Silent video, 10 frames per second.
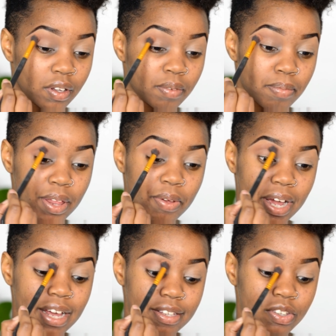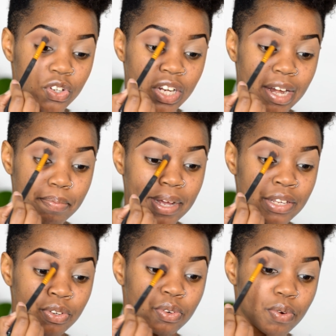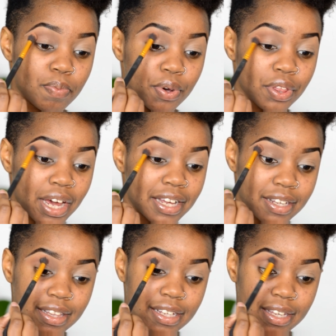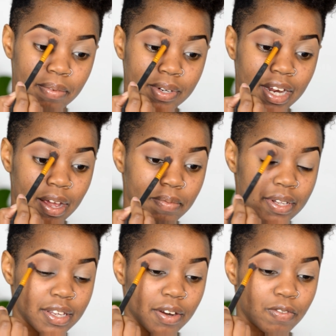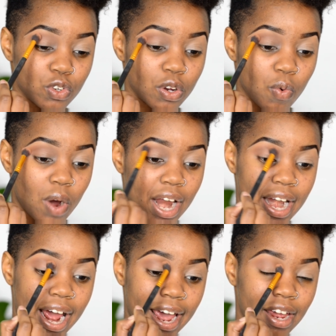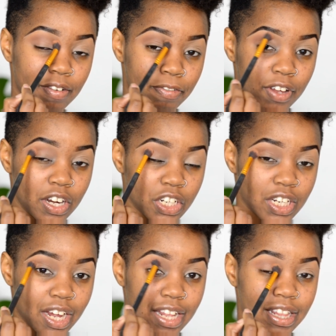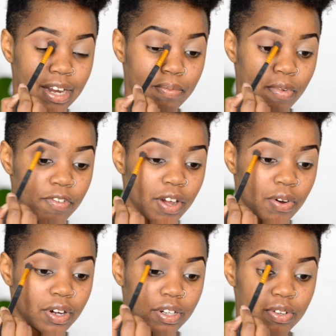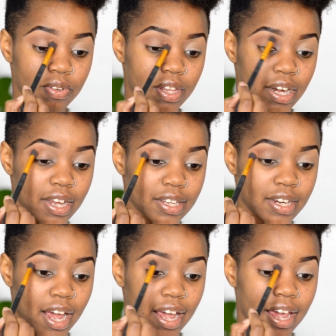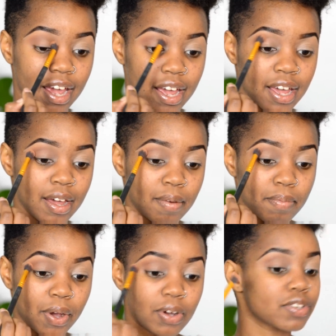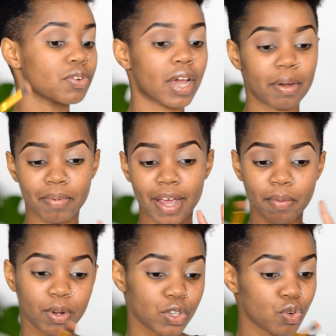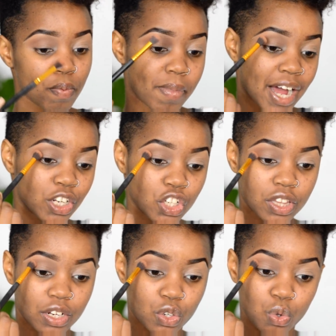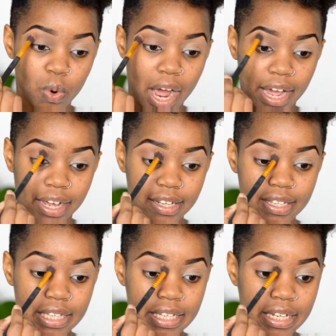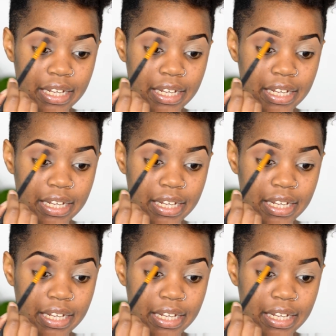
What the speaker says: By the way, guys, it's usually best to do both eyes at the same time instead of doing one eye, finishing, and then moving on to the next eye, because you can be able to match the two eyes.